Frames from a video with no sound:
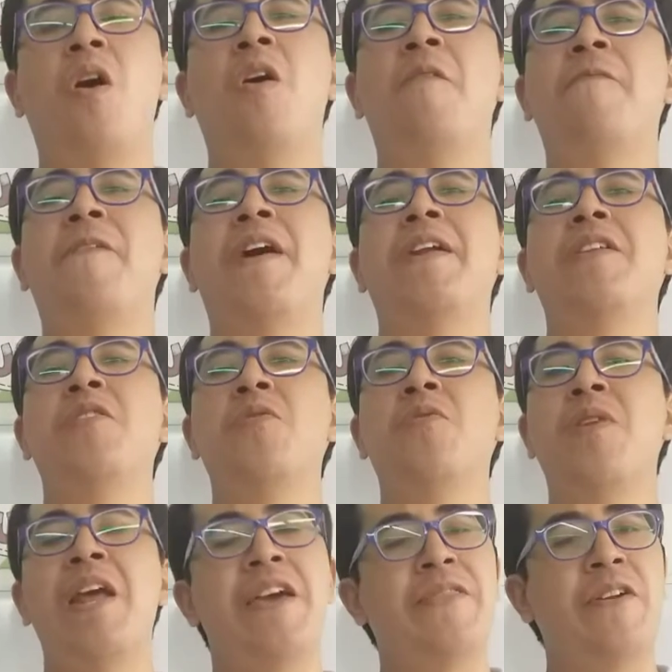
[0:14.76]
of a
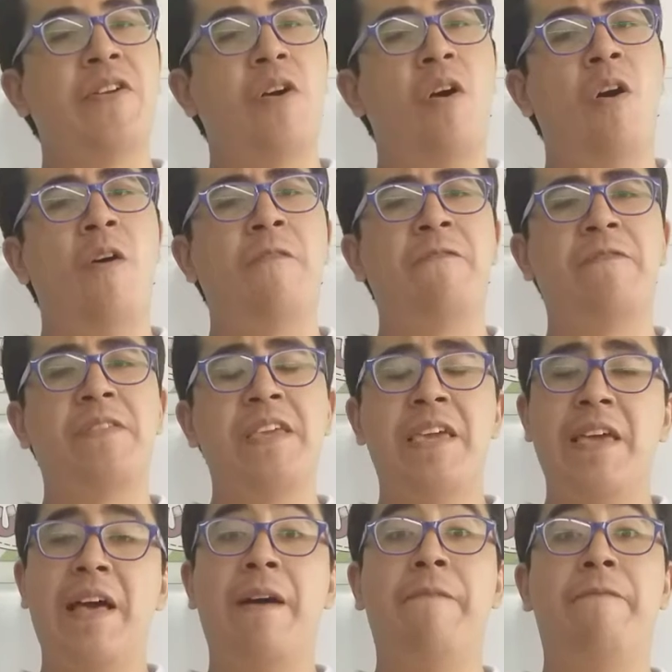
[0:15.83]
new letter of
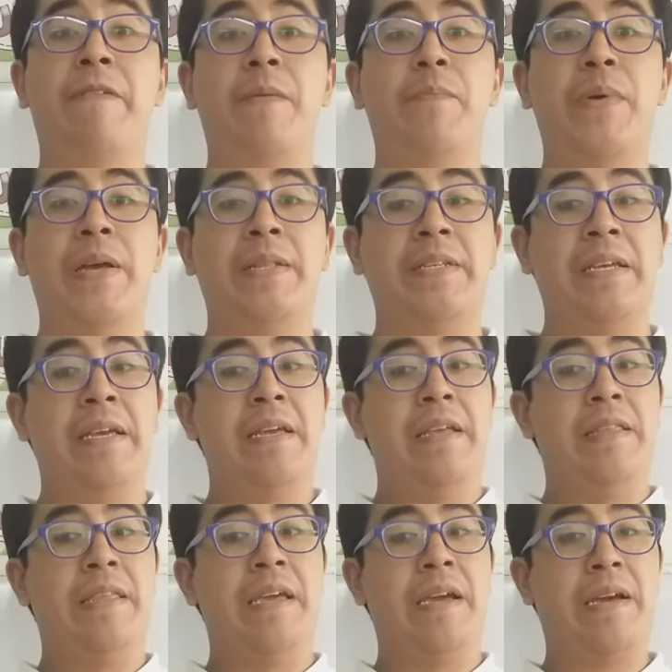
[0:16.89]
the alphabet,
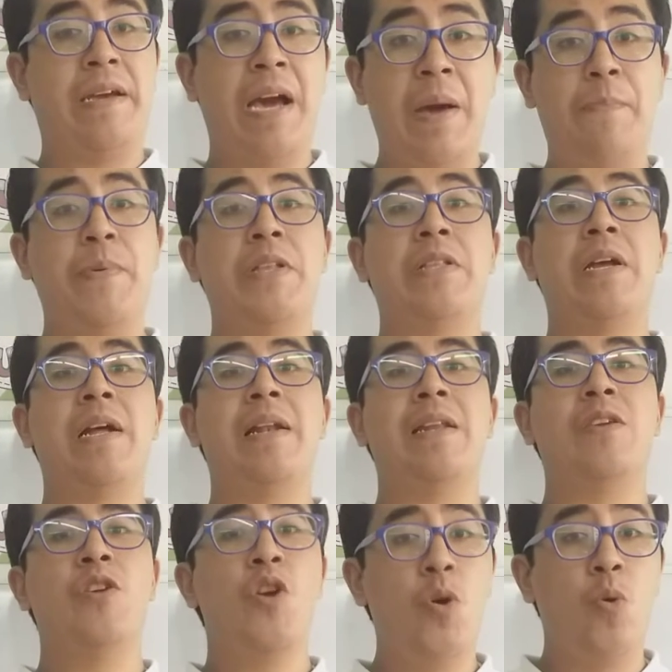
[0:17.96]
the
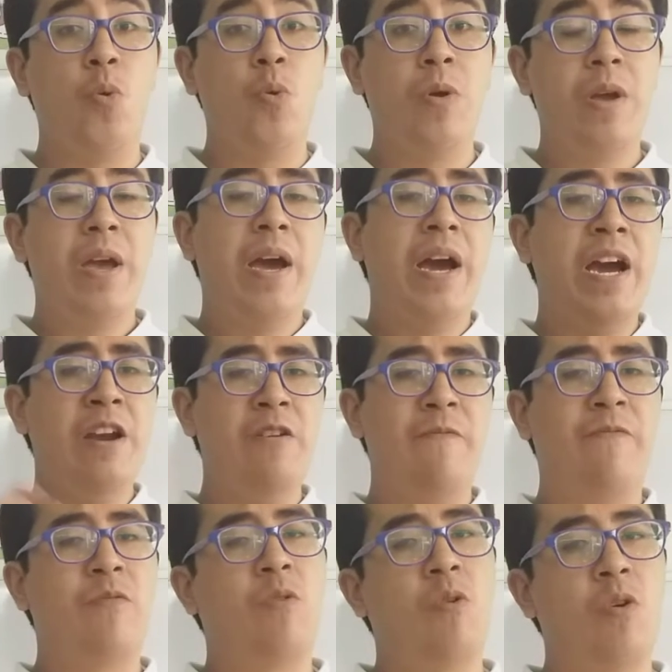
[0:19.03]
capital U, and
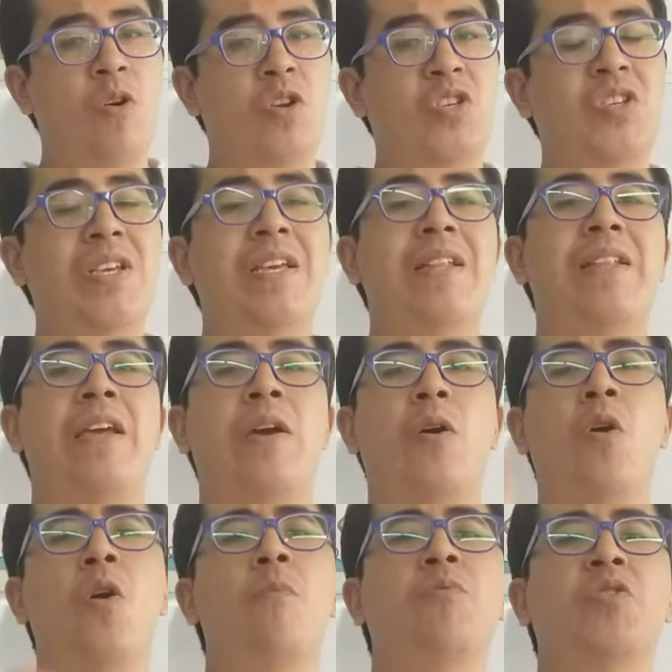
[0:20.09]
of course, the
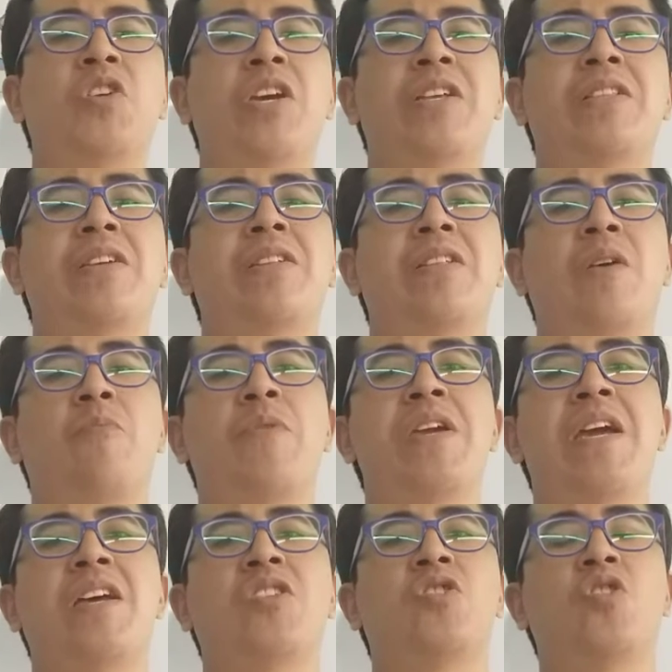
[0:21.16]
object that
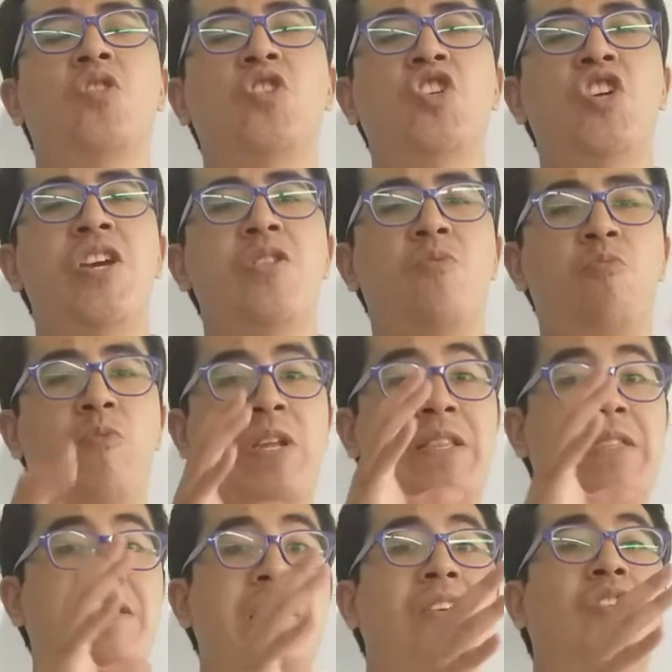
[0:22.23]
we associate
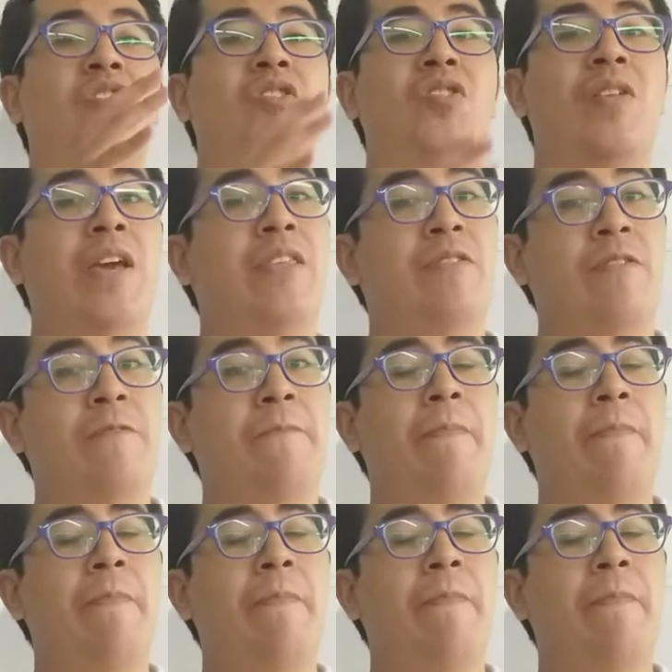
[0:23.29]
with this letter.